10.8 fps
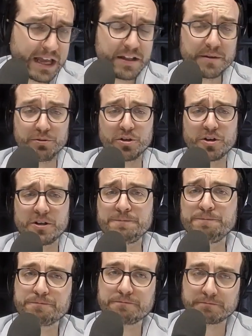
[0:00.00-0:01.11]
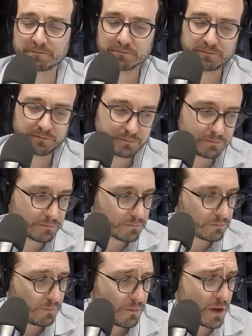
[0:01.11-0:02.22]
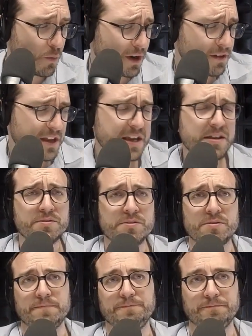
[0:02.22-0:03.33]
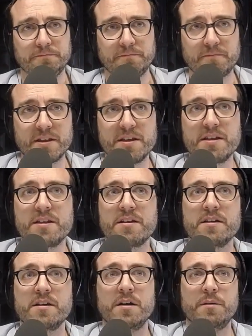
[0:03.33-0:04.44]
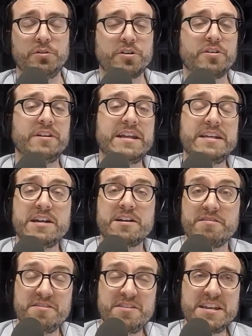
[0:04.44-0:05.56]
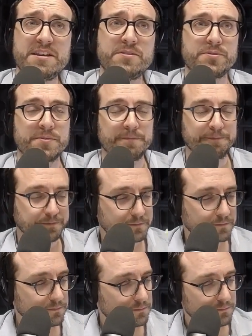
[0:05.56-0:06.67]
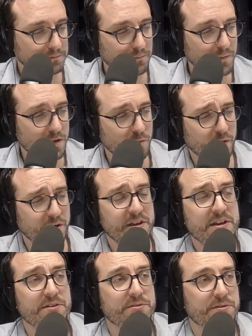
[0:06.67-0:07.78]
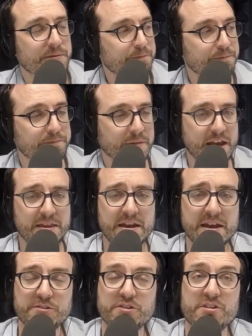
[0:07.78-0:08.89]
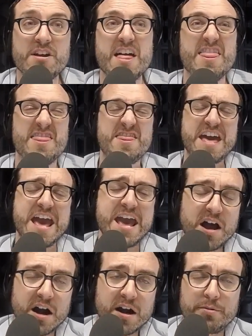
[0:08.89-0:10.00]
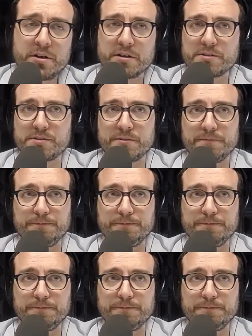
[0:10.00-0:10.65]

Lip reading: in the plural, what are these? Plural and near, these. What are these? And the answer, they are books.